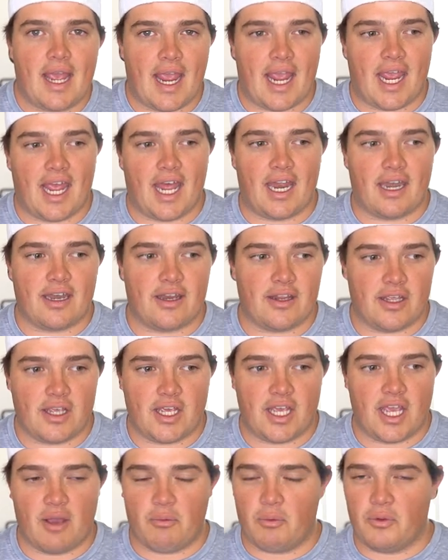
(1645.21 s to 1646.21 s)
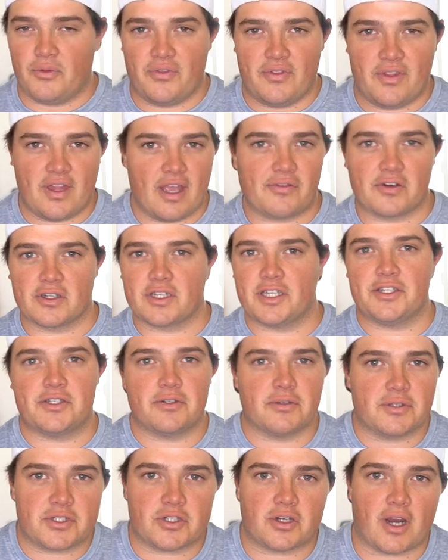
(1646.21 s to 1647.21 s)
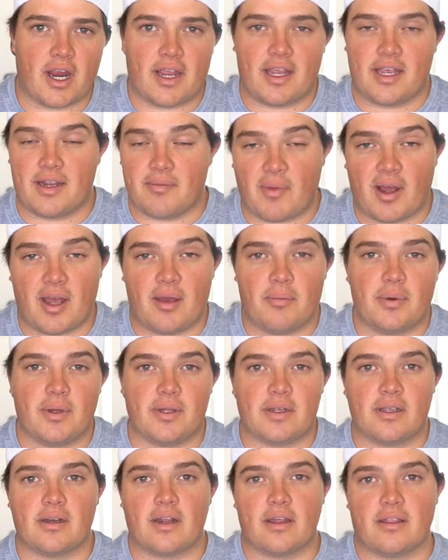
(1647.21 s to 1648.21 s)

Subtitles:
and it will never lead you astray, in my opinion.